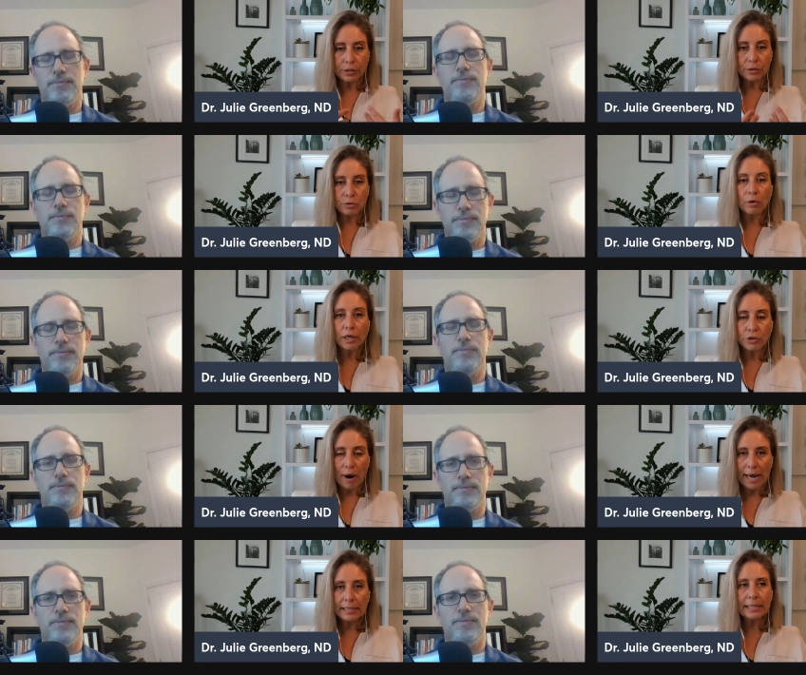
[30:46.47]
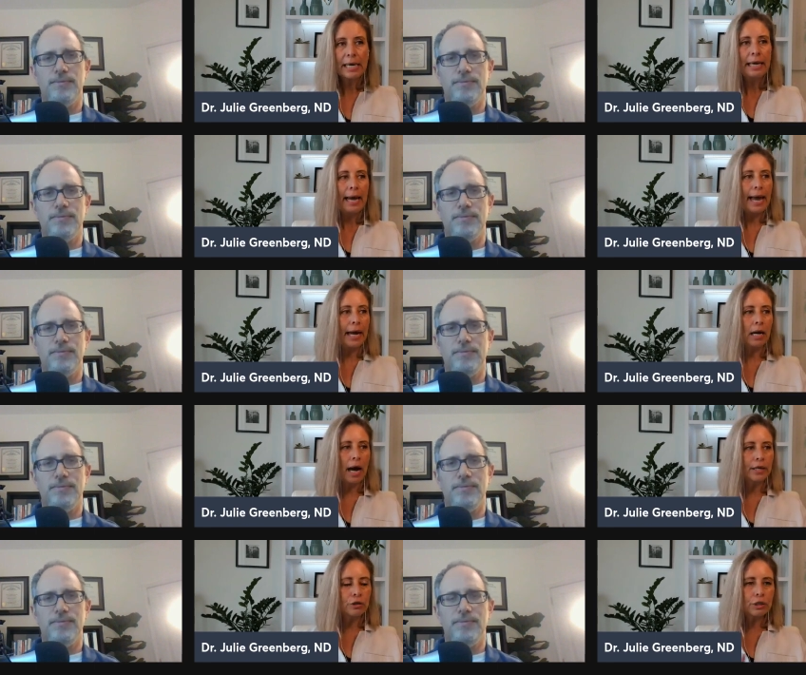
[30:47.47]
Speaker 1: to address. And I
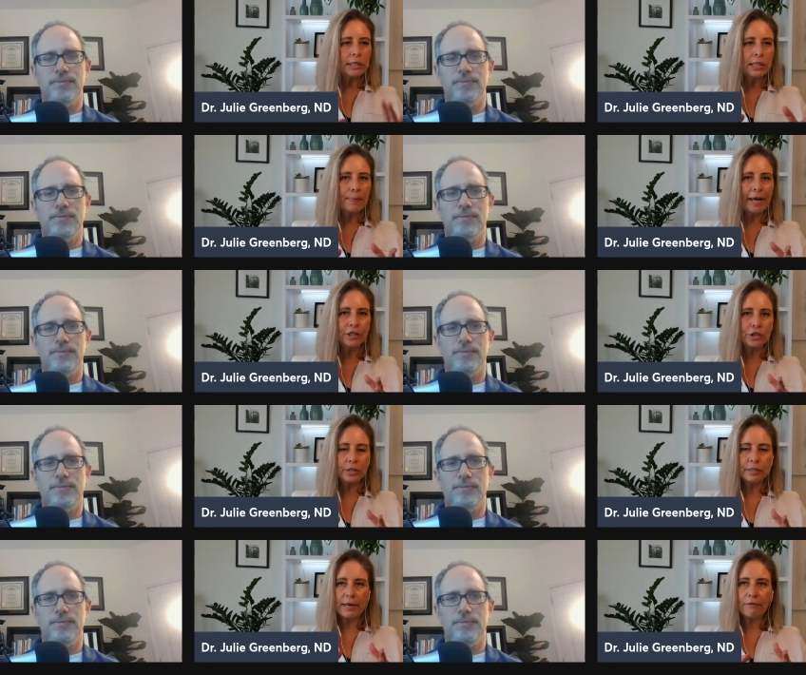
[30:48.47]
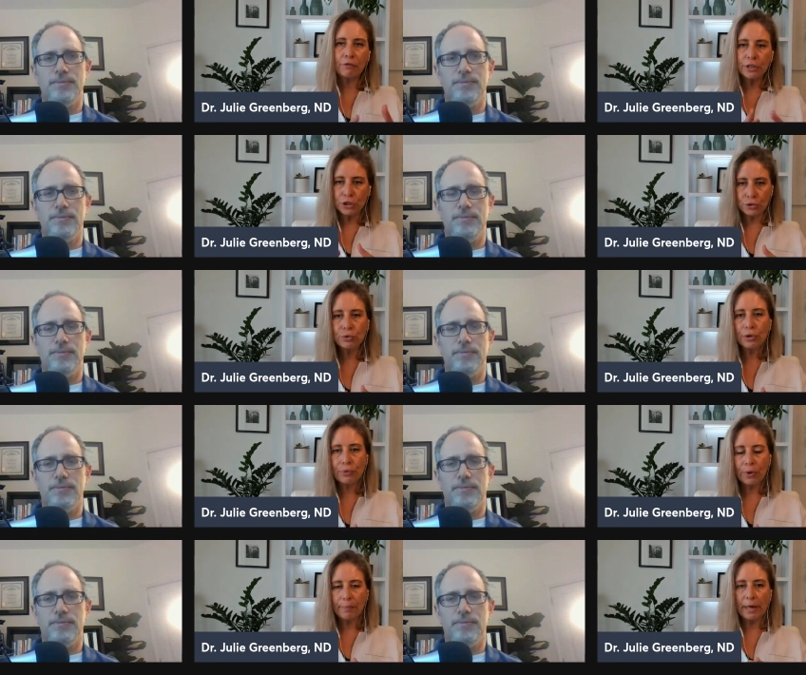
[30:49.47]
usually see patients every two to
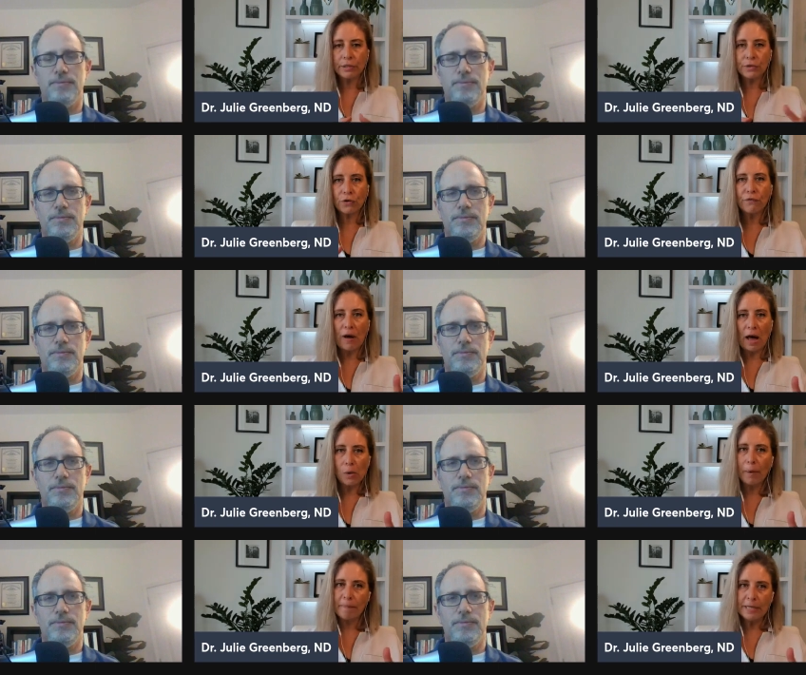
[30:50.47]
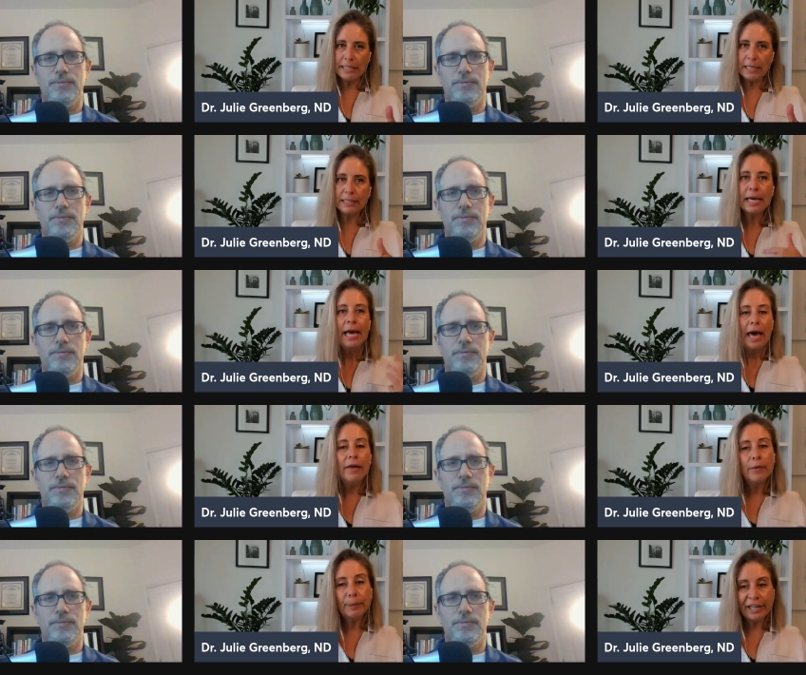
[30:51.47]
three months for follow up visits,
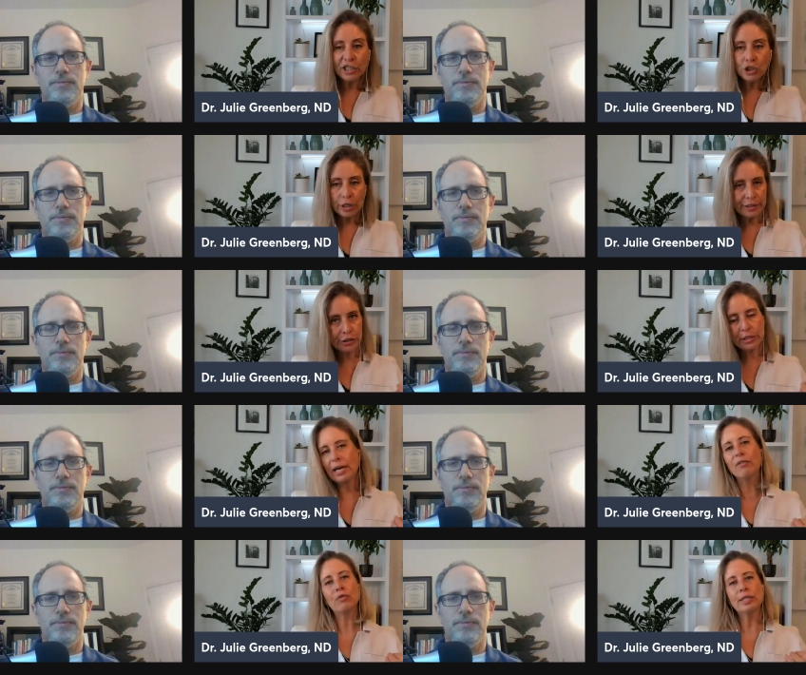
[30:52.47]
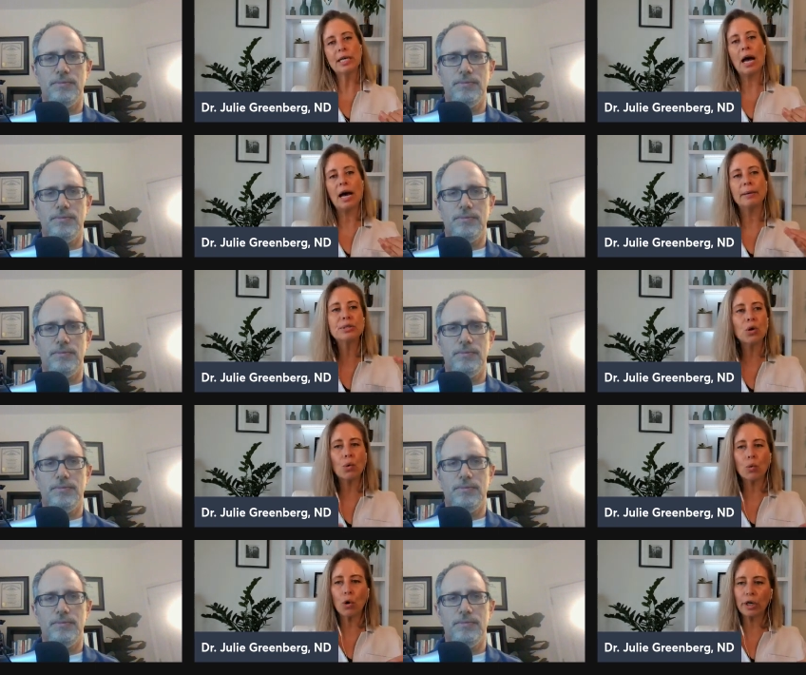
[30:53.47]
and the plan changes every time. So
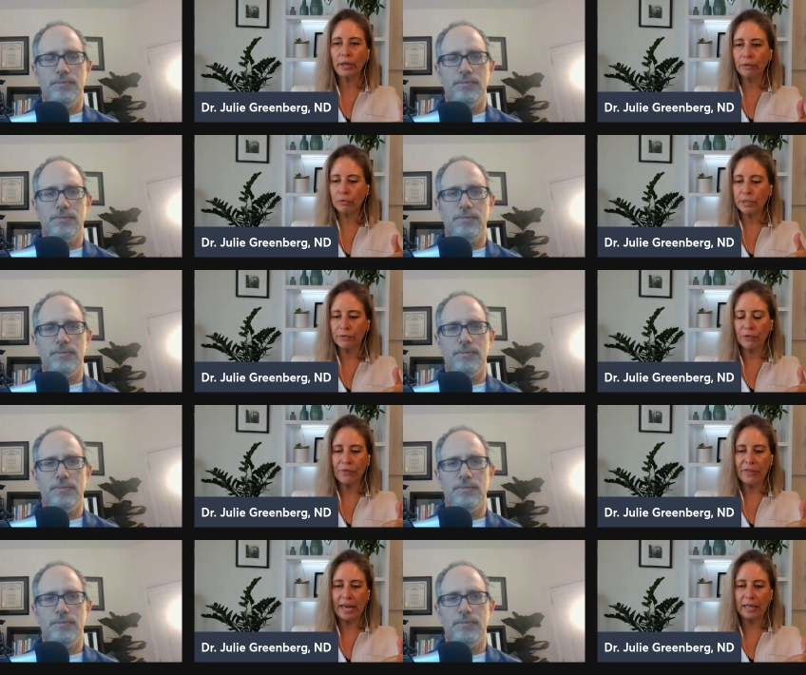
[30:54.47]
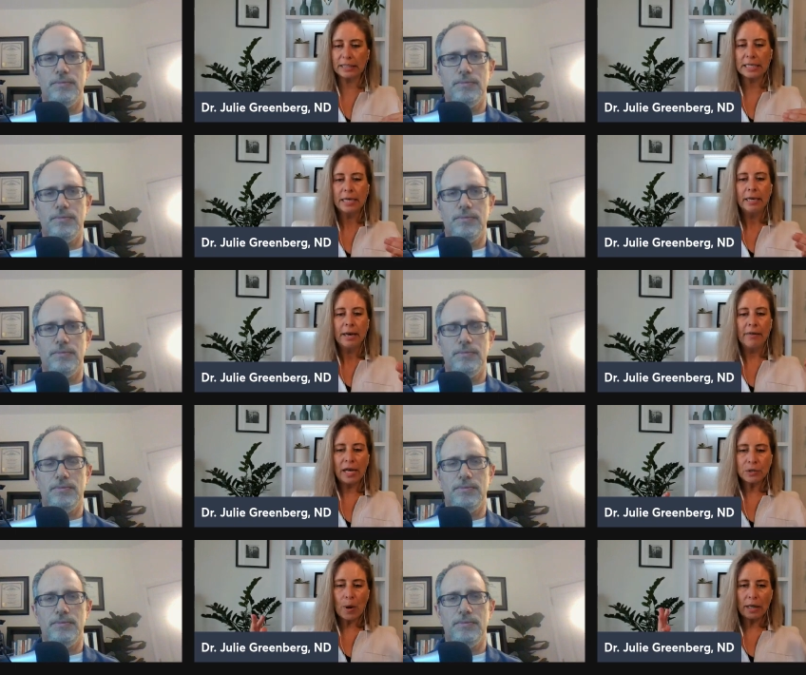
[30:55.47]
we're working through different things. And
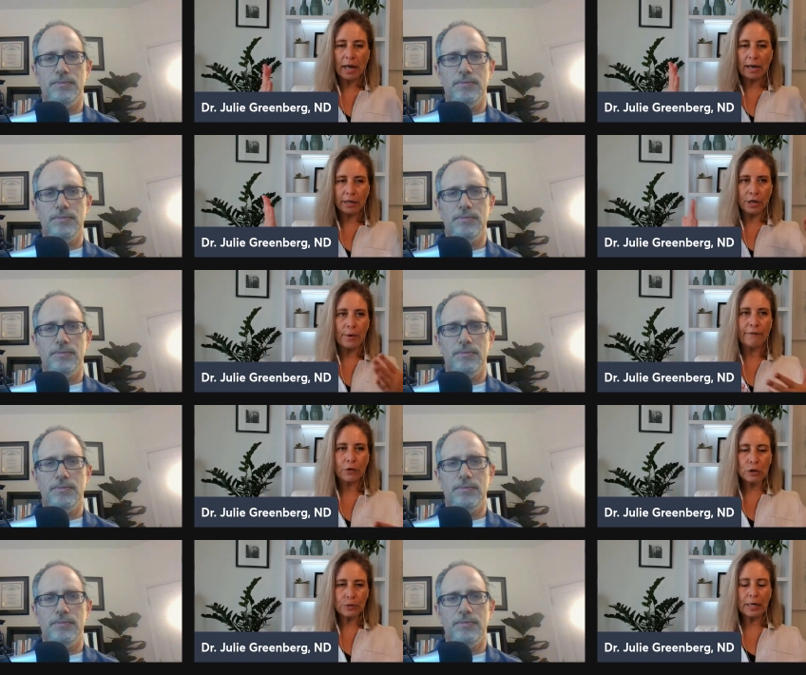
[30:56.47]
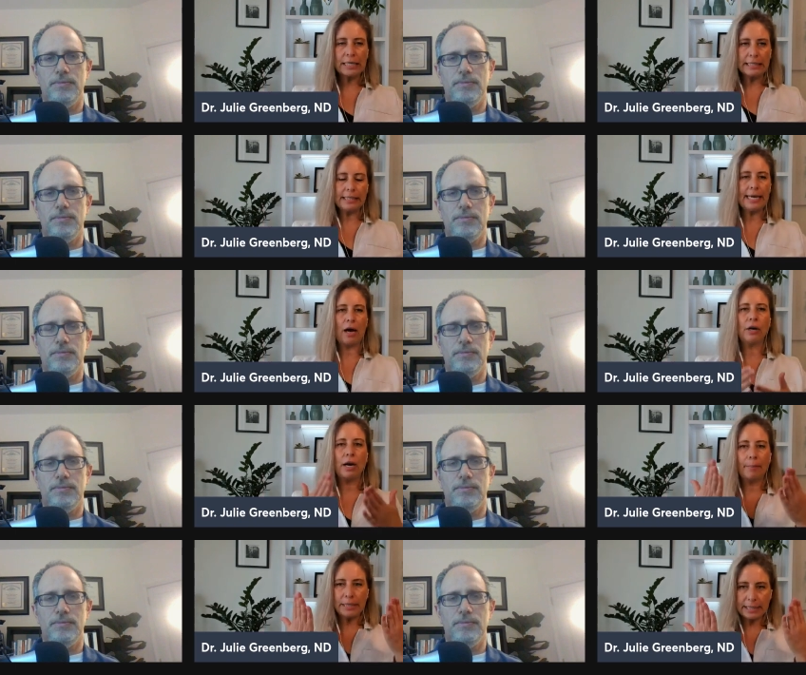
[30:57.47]
that's why, like, you know, at first when I sit down and
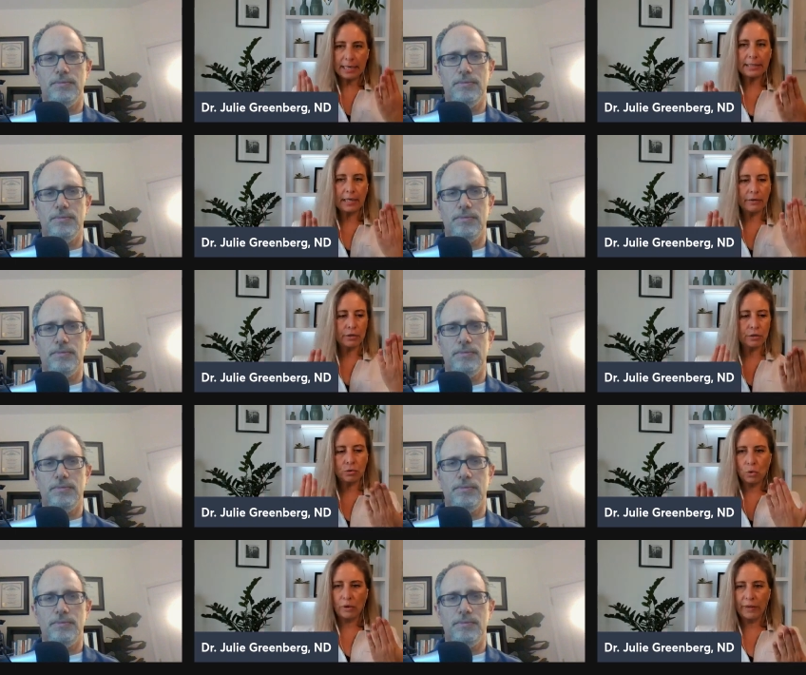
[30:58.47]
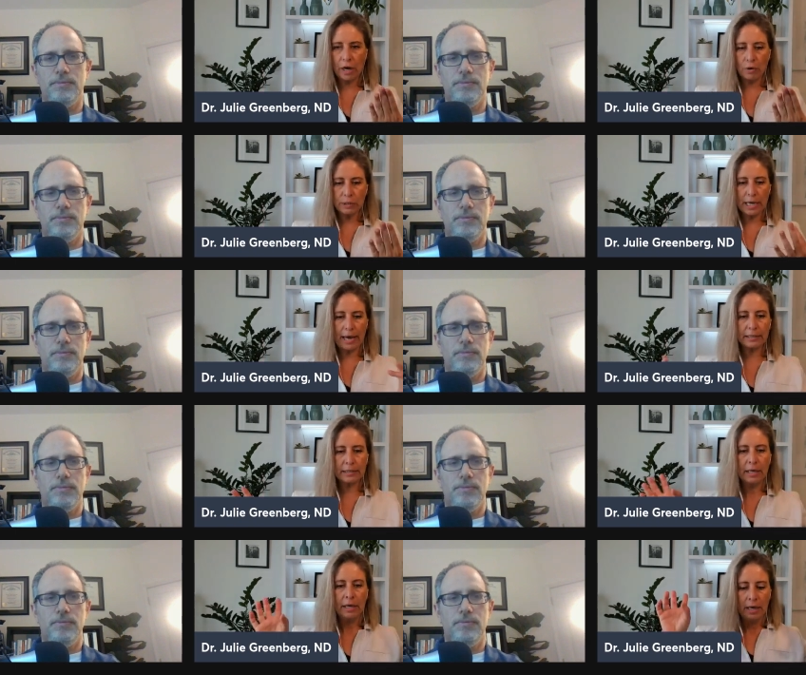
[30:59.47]
I'm assessing the stool and the O
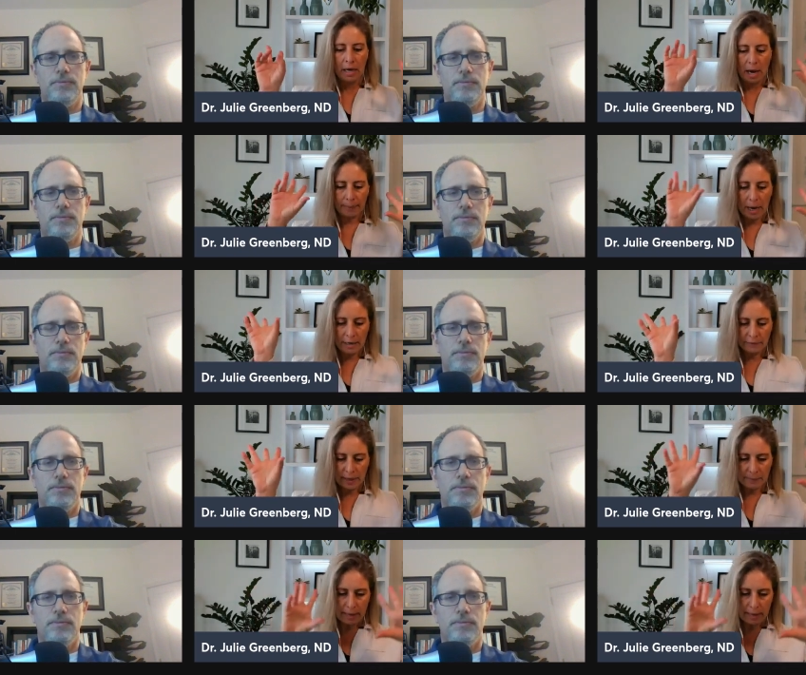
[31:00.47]
test, I'm kind of like